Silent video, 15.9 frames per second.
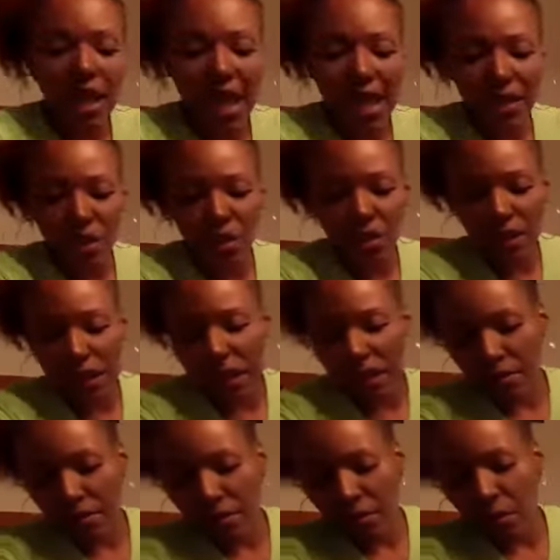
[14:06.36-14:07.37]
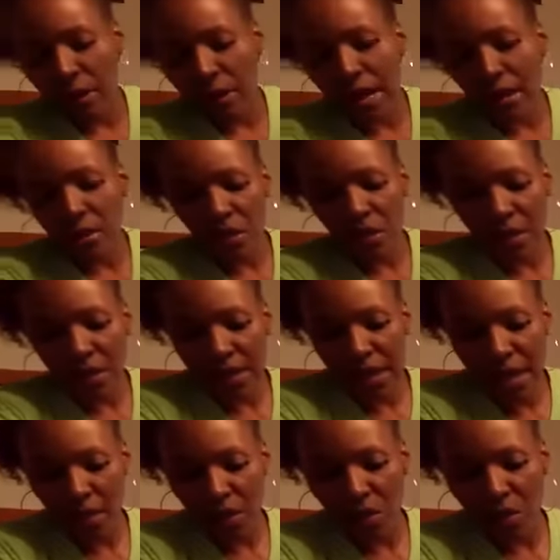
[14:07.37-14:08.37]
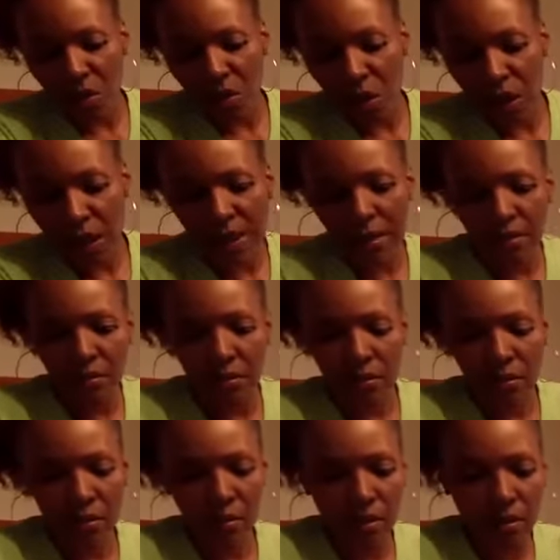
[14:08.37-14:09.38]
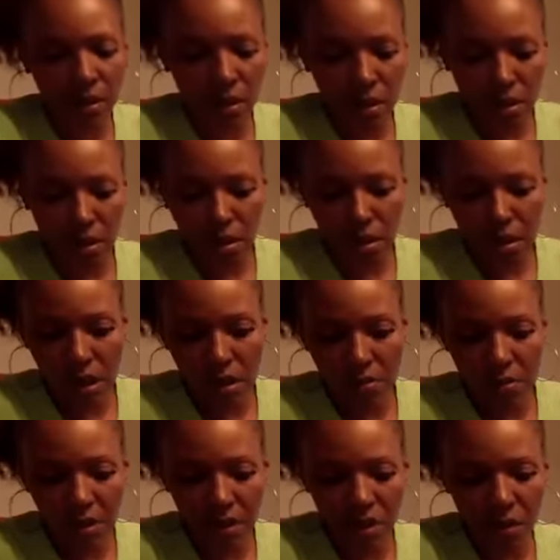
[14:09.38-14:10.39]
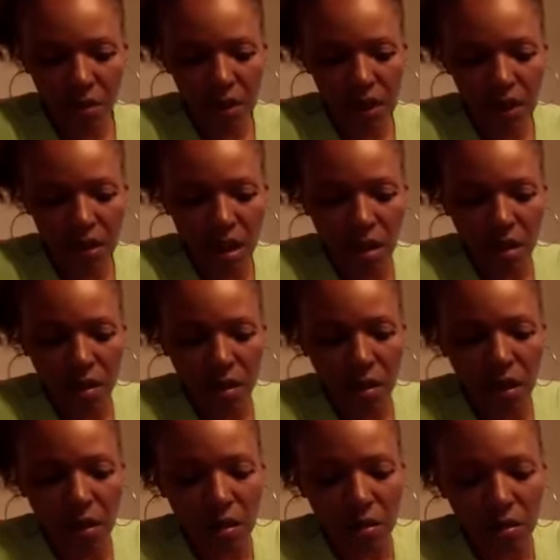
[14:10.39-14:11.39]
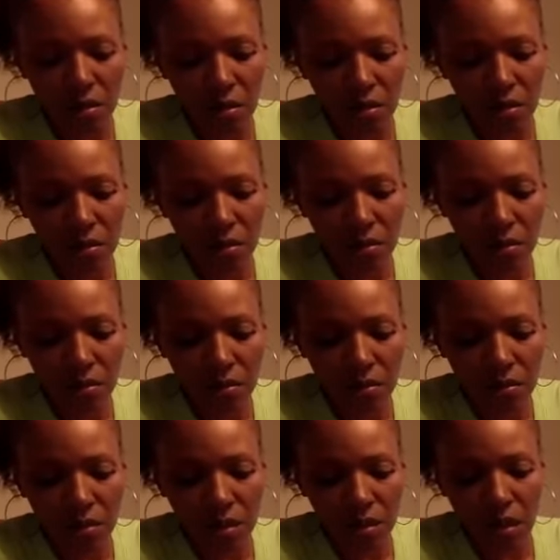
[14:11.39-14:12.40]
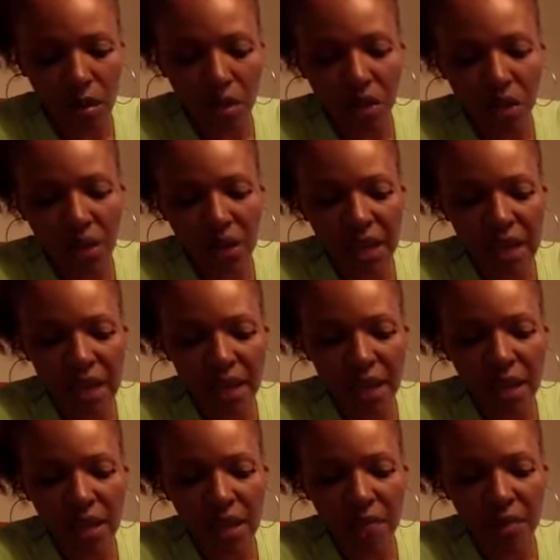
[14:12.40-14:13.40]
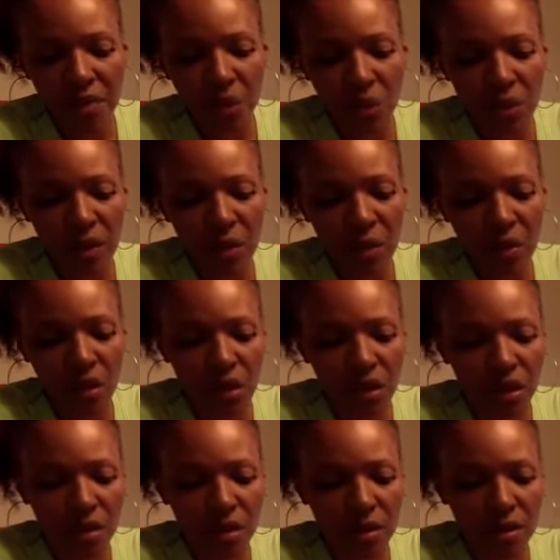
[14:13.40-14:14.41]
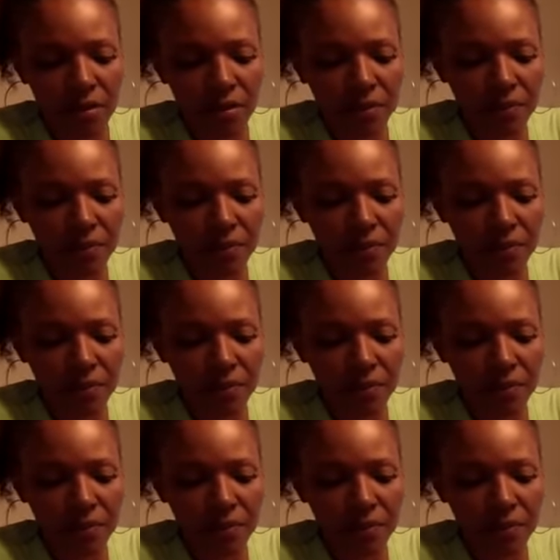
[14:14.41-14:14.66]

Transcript: actually, what I'll do is I'll do one in between also, because you can cut in between words.